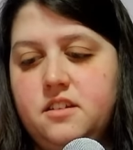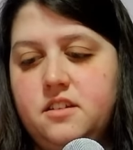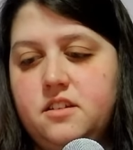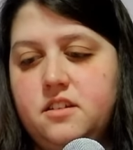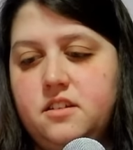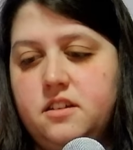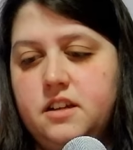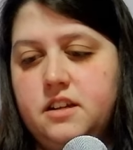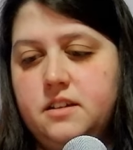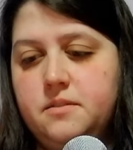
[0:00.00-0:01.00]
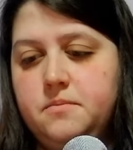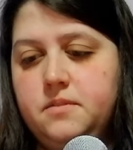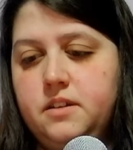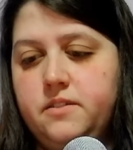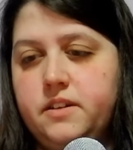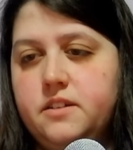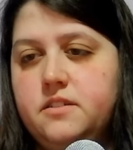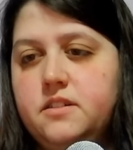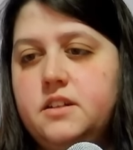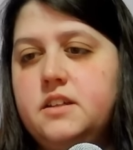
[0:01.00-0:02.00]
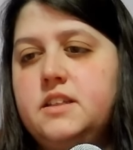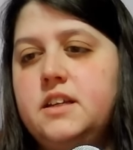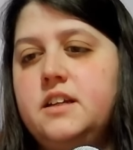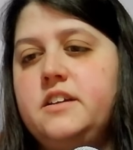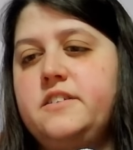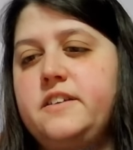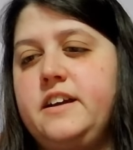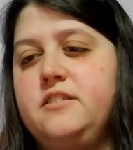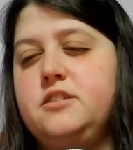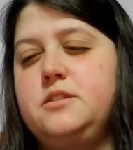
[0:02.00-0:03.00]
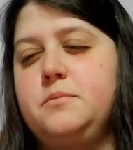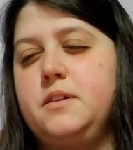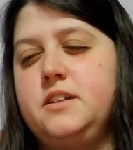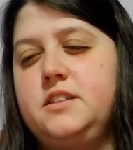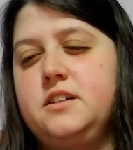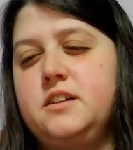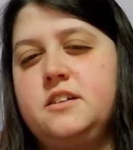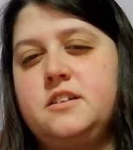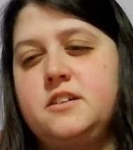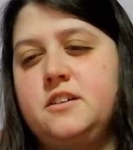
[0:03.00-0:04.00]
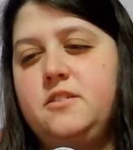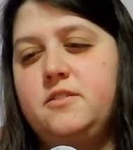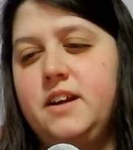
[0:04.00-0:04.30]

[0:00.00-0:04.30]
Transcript: here we go. telling you, Greyhound's smartest dog on earth, right?